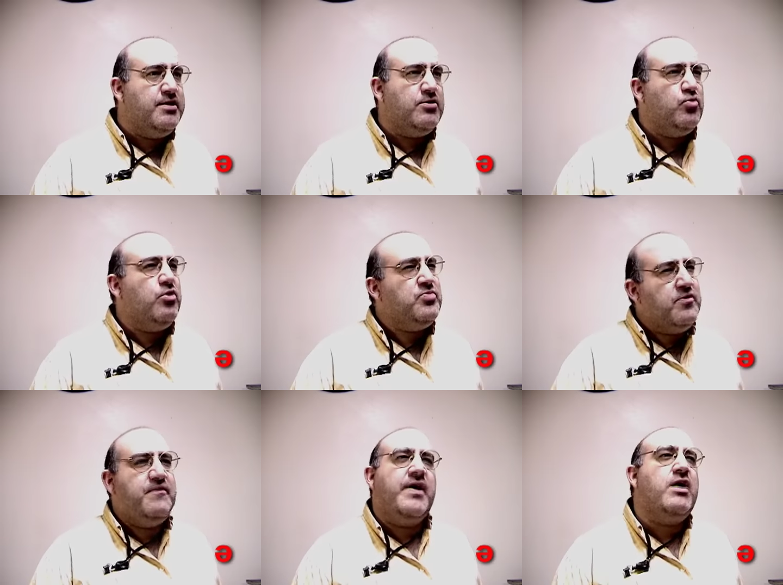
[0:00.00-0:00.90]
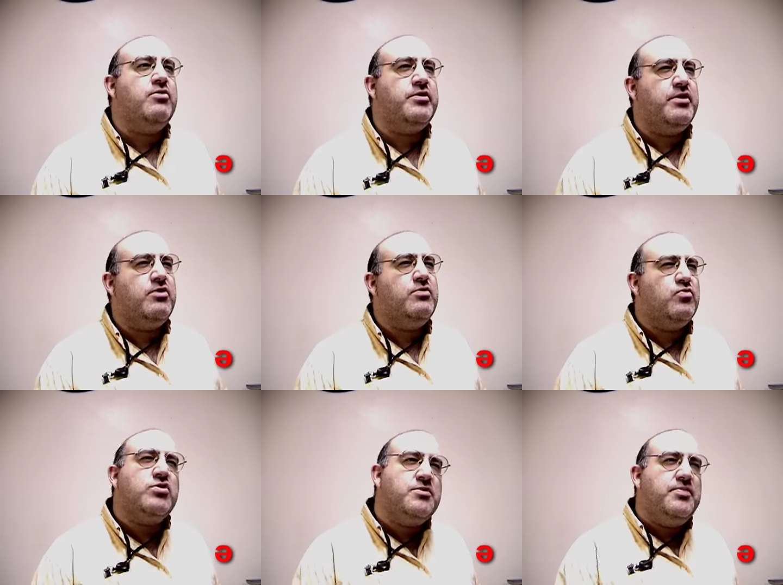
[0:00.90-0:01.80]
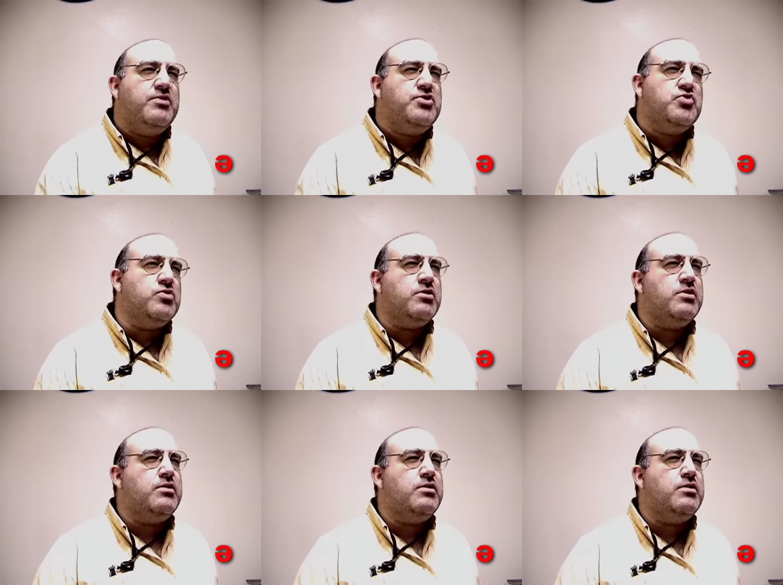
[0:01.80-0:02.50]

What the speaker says: you know, more profound, you know, and more spiritual,